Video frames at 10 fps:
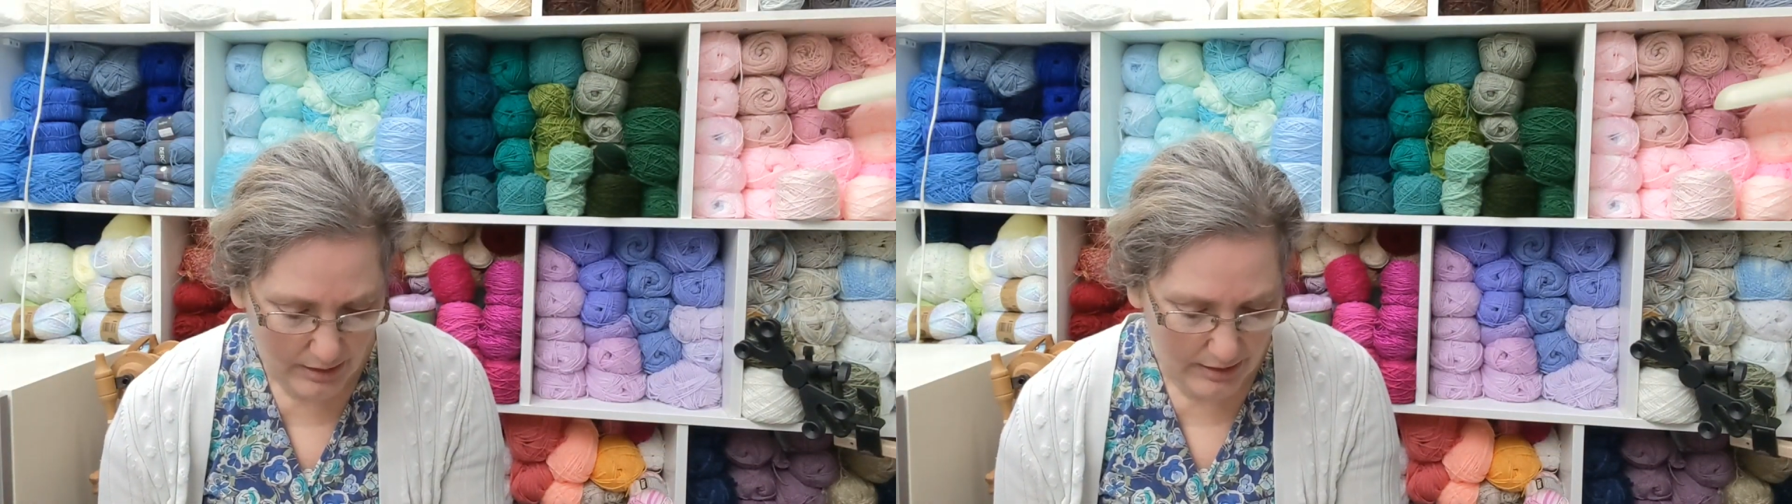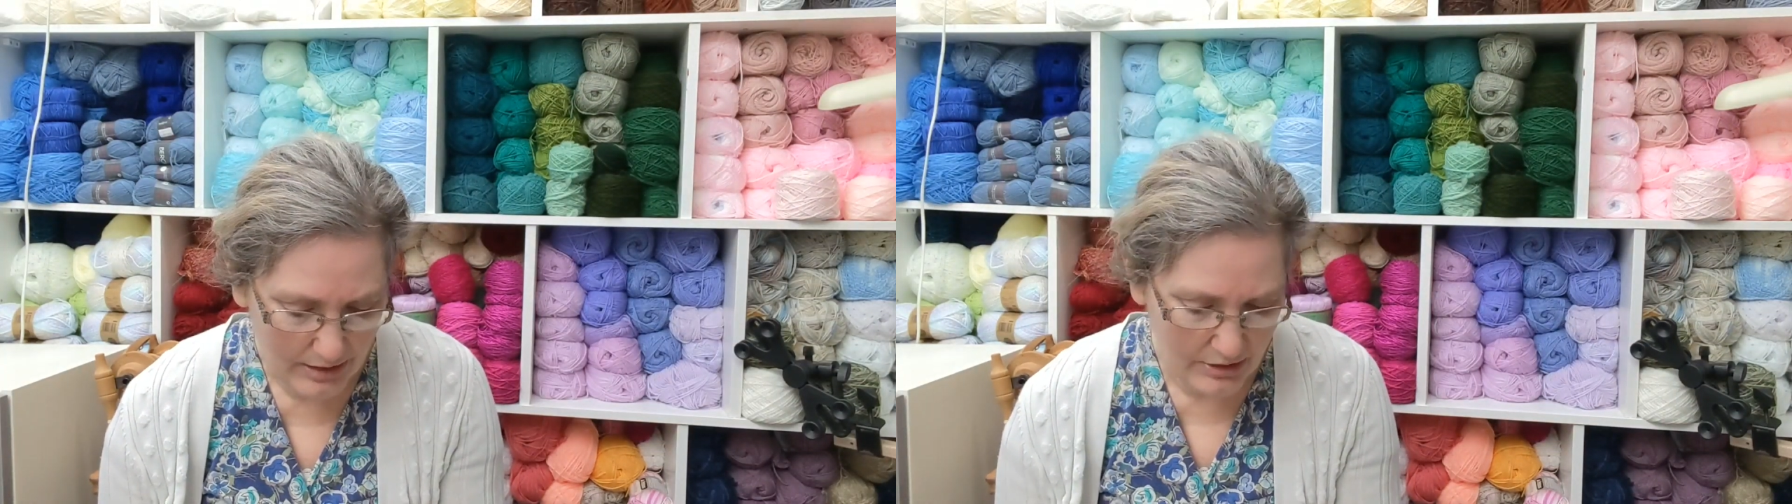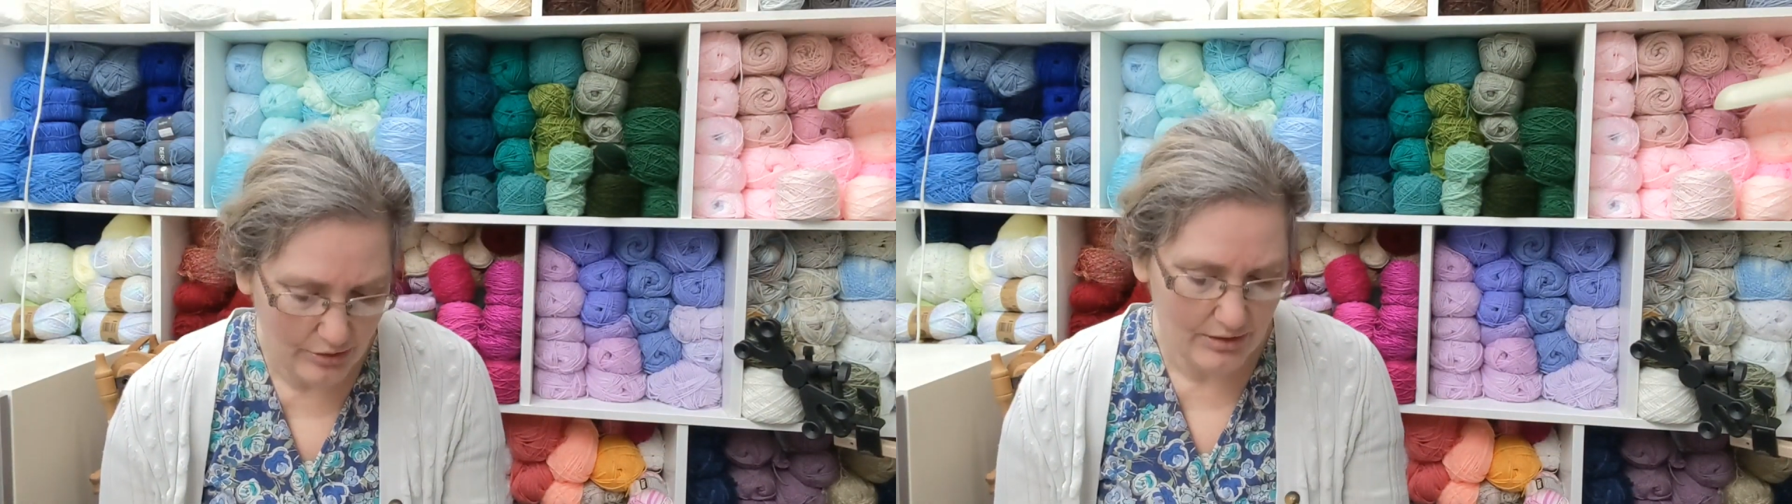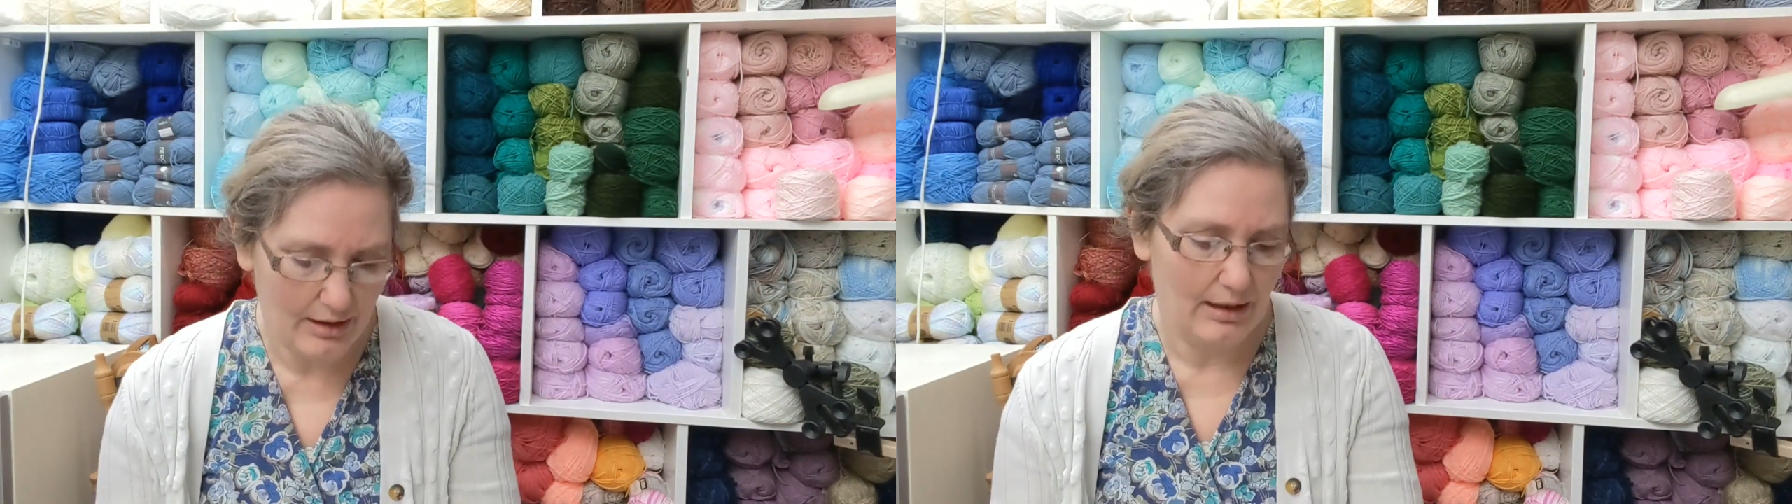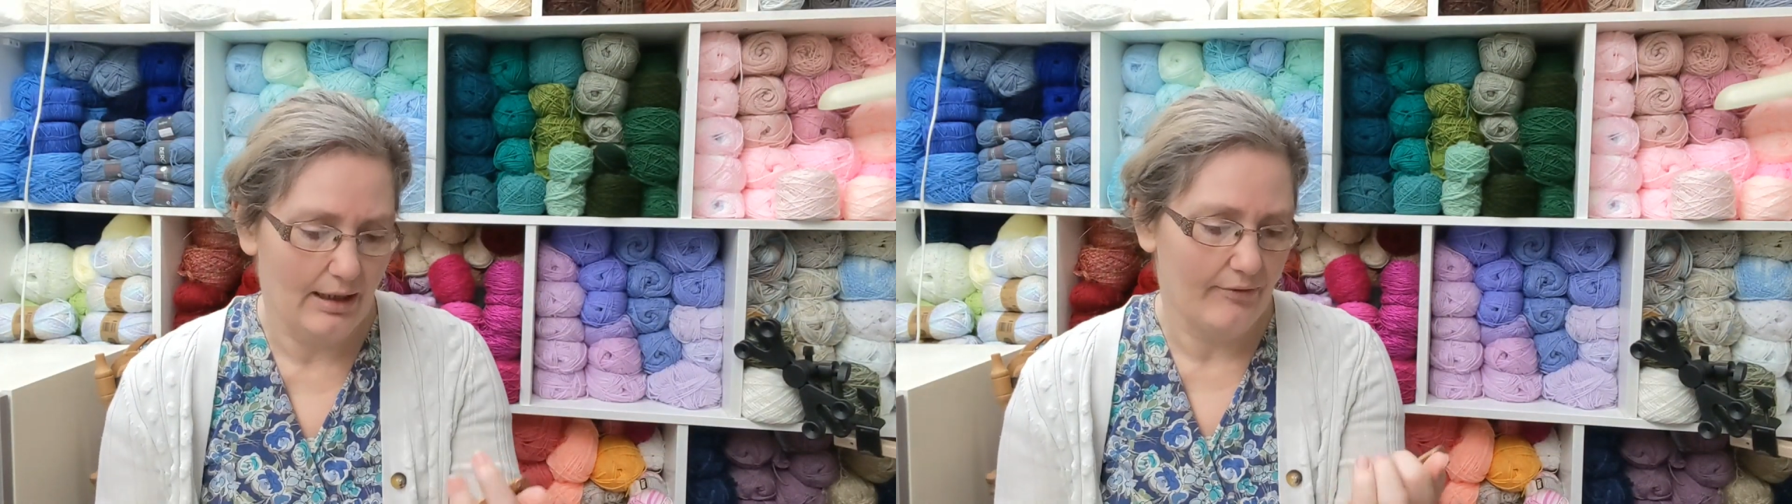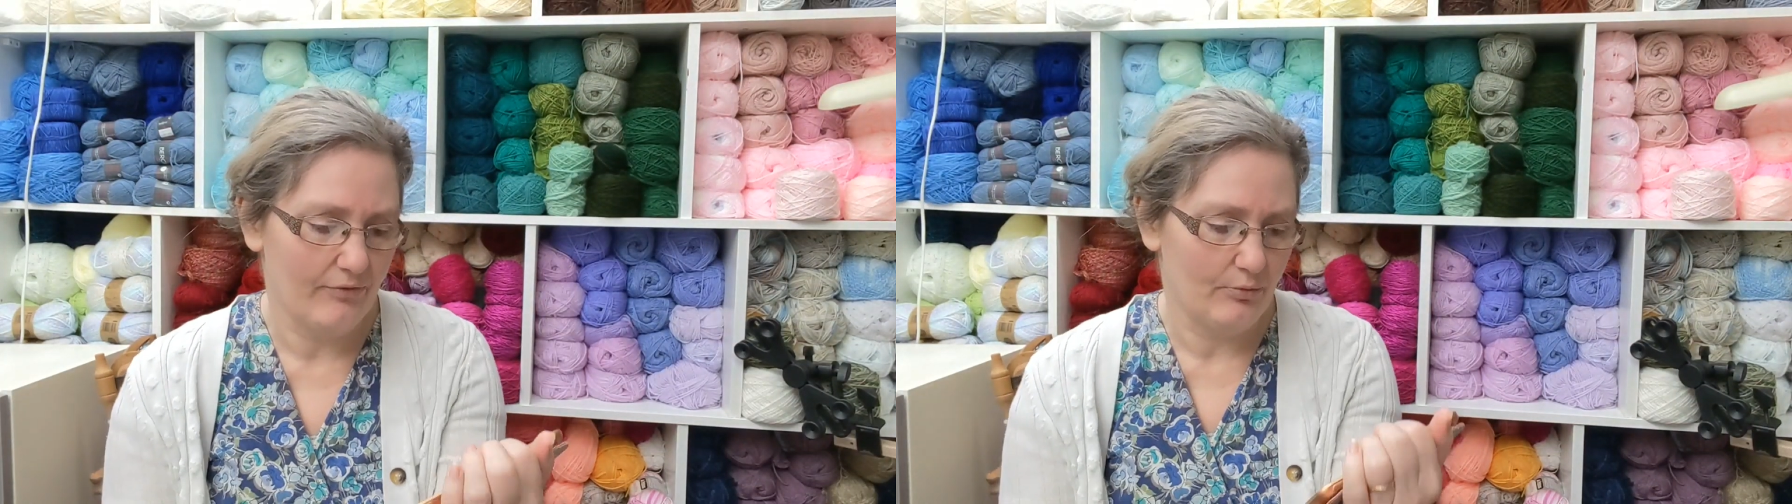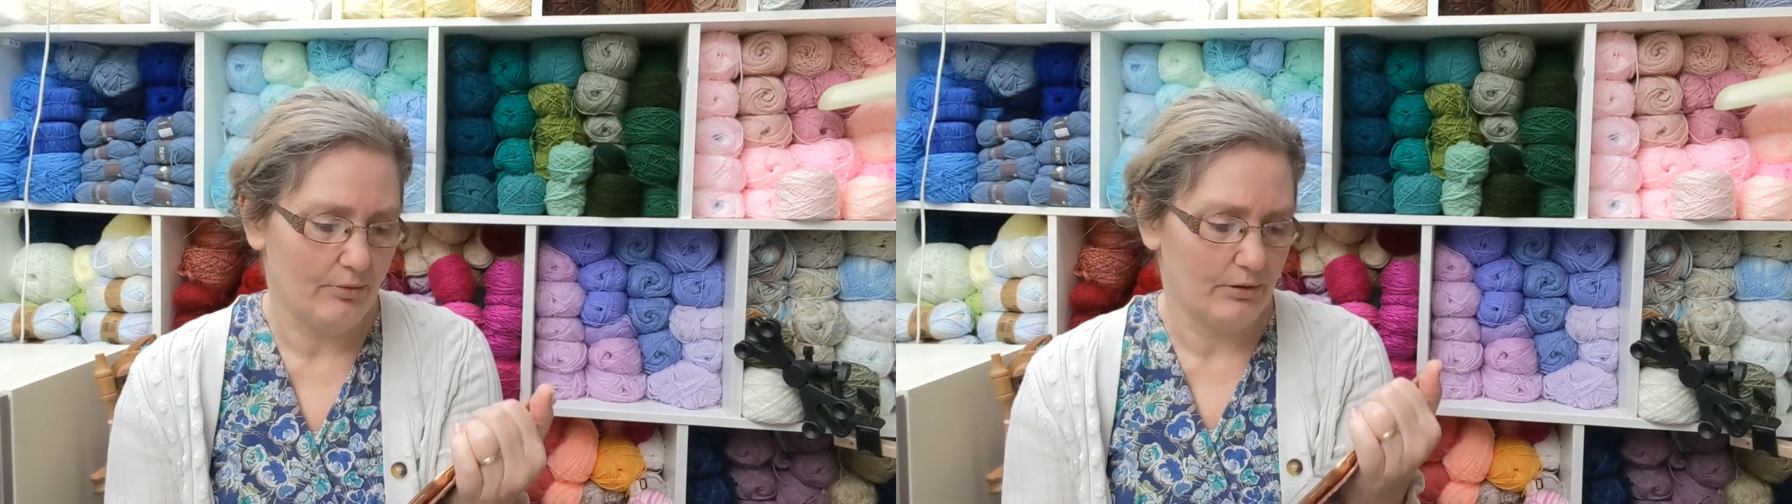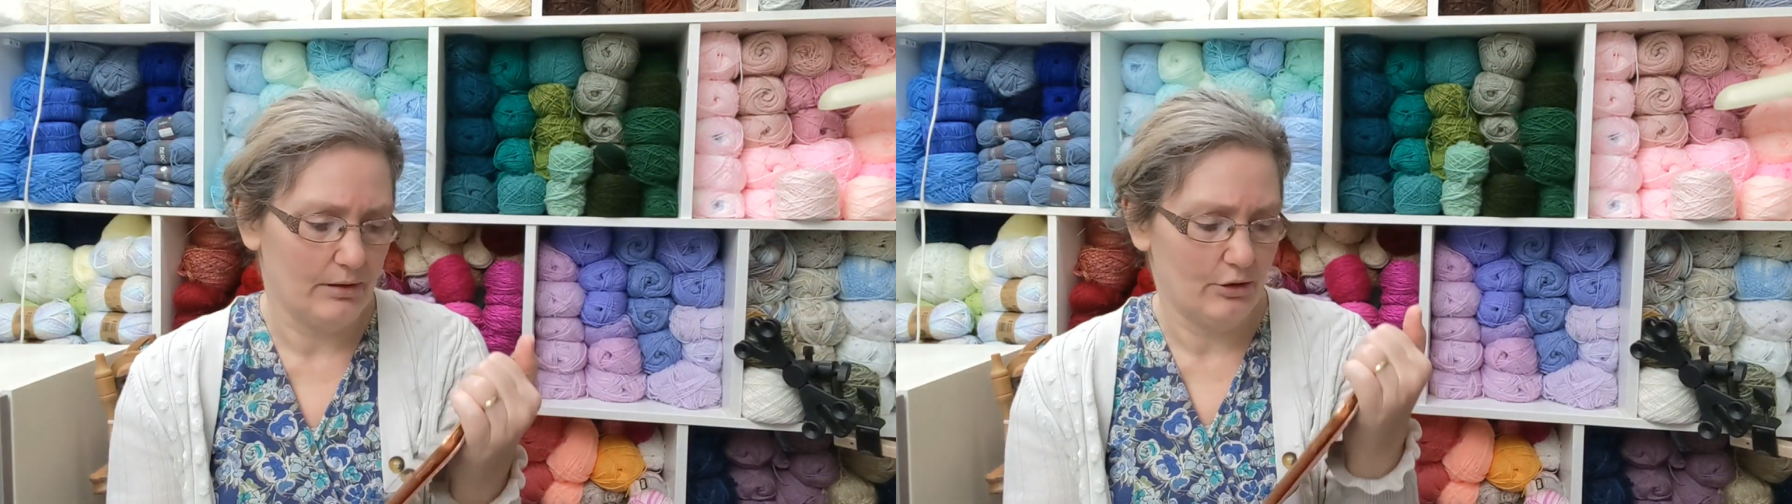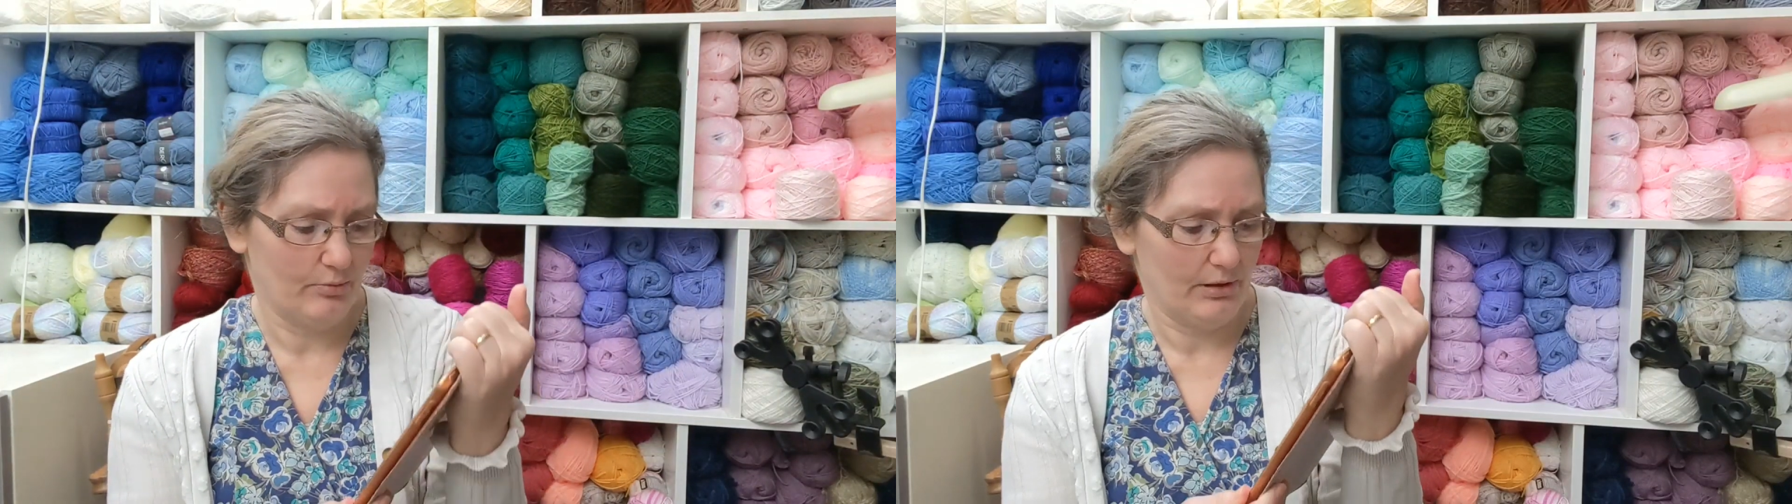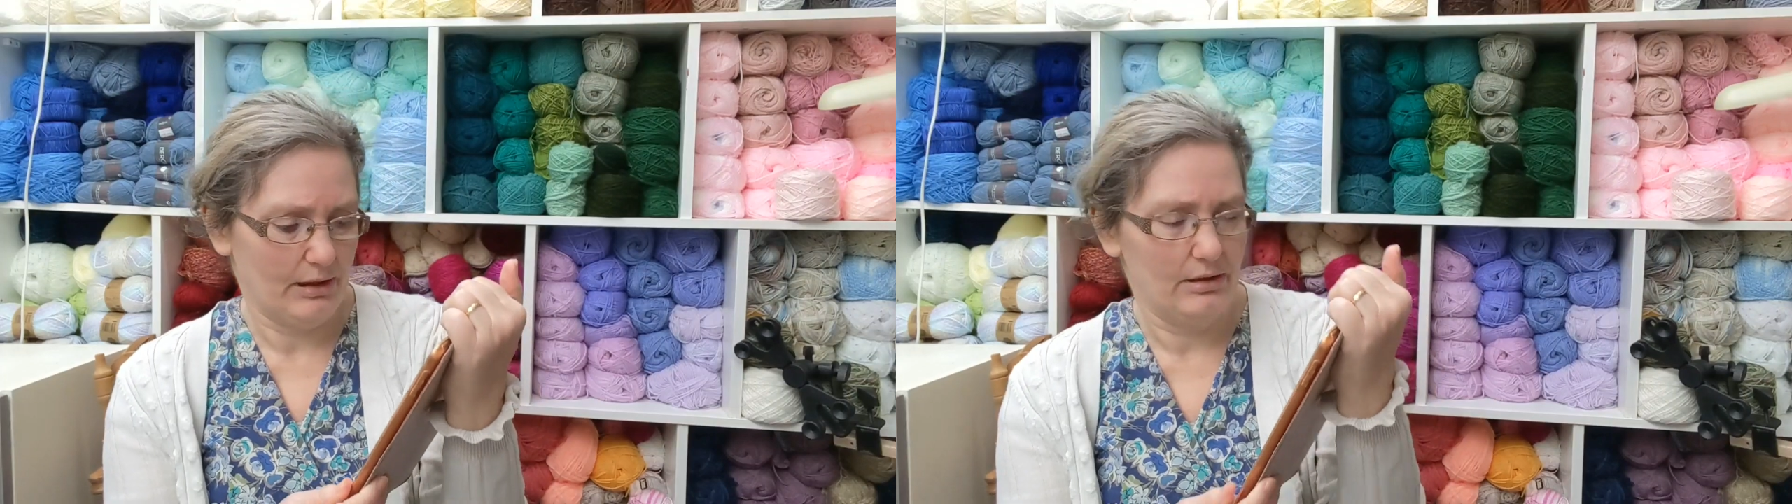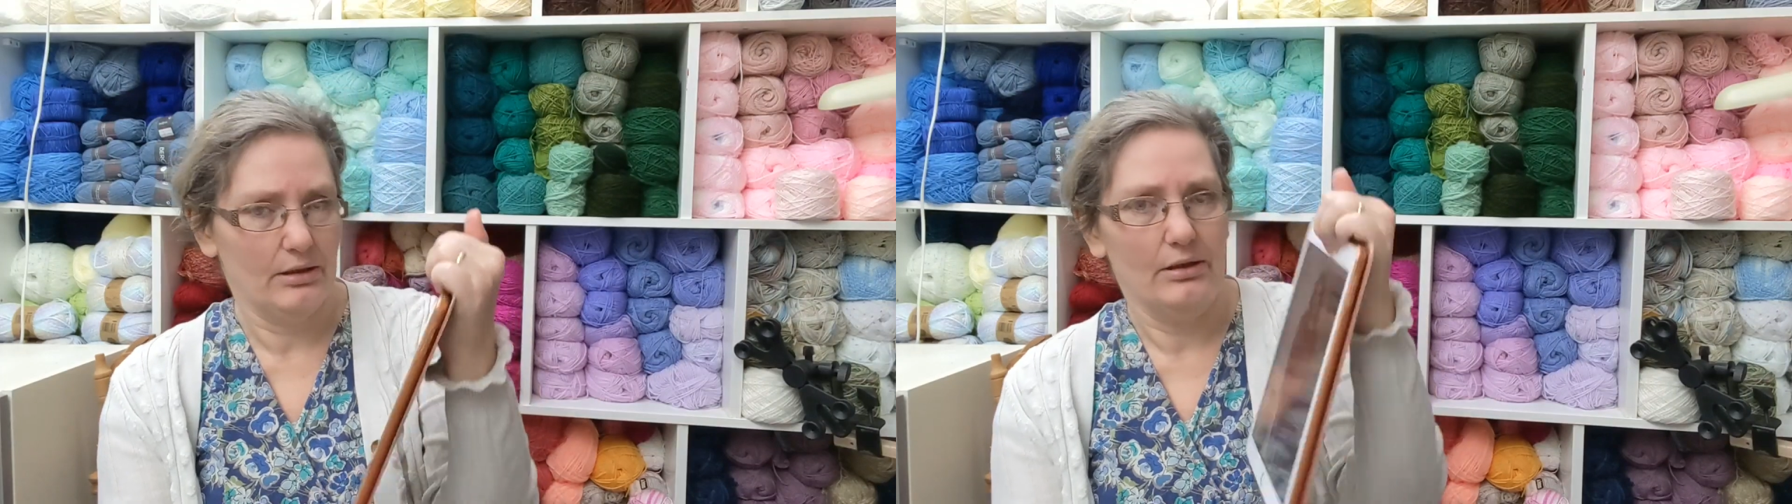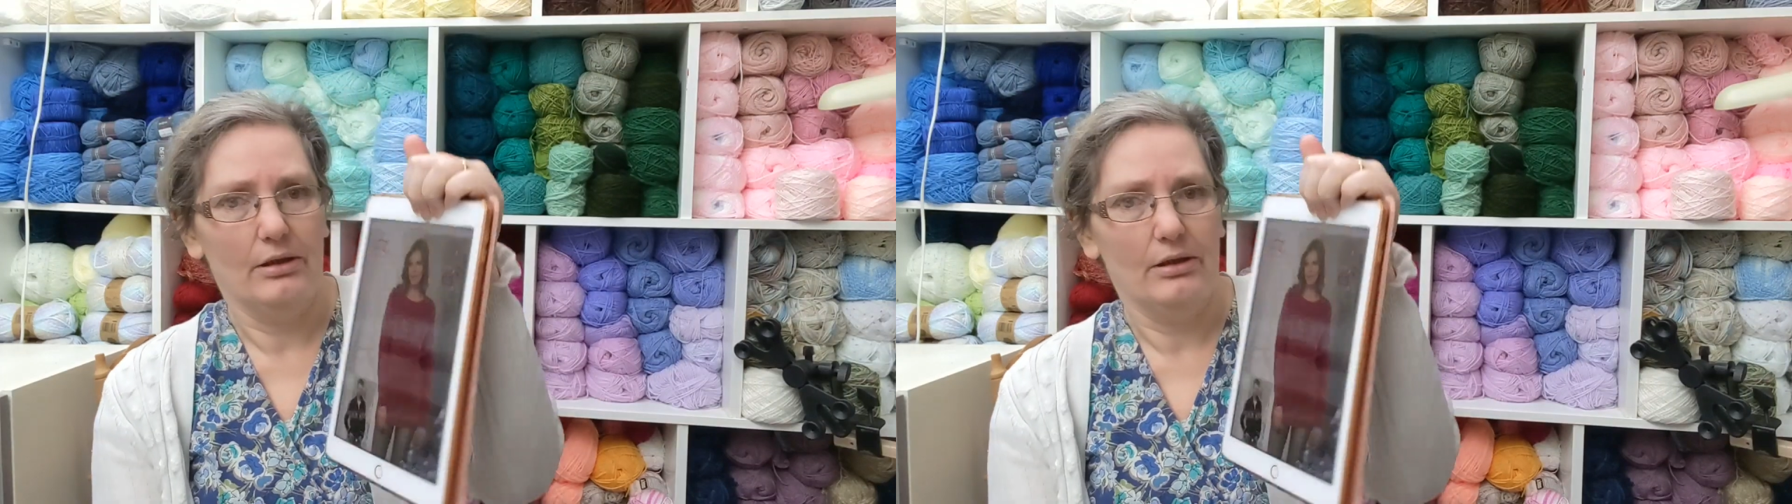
and this is using their Life double knit.